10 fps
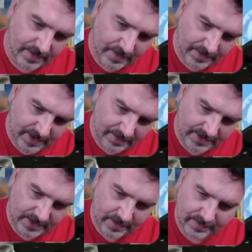I'm going to get
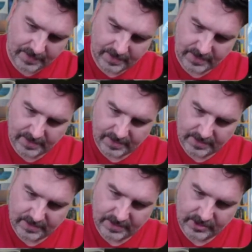myself a
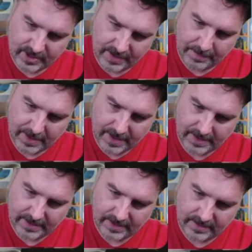DJI
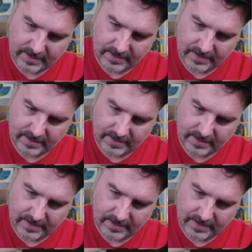Pocket,